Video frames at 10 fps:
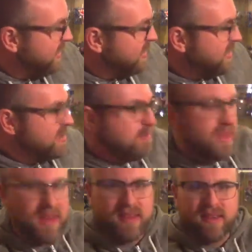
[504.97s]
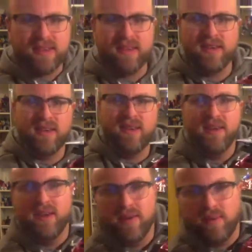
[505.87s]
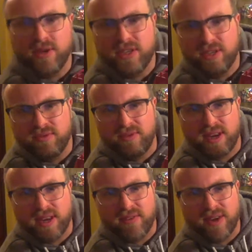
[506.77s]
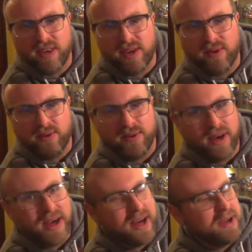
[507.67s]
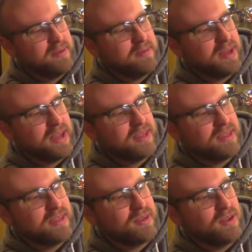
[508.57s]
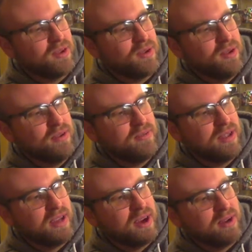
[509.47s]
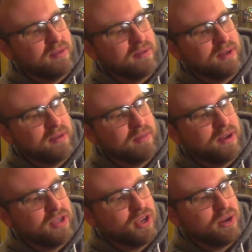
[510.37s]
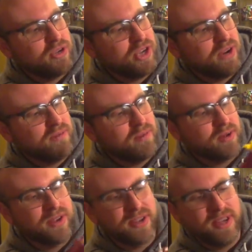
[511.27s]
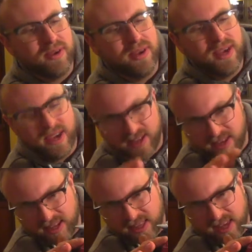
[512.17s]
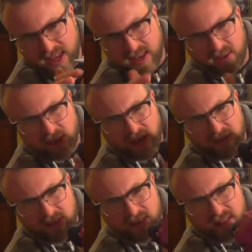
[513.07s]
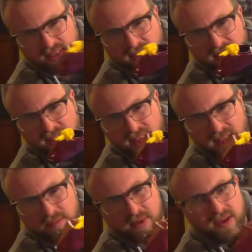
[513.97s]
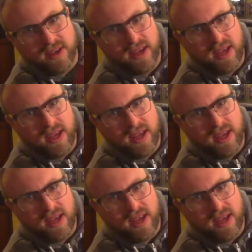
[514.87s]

he sent me this, which is really, really cool. It's gonna look lovely on my Joe shelf. I'm gonna do need to get a little character to sit in there, but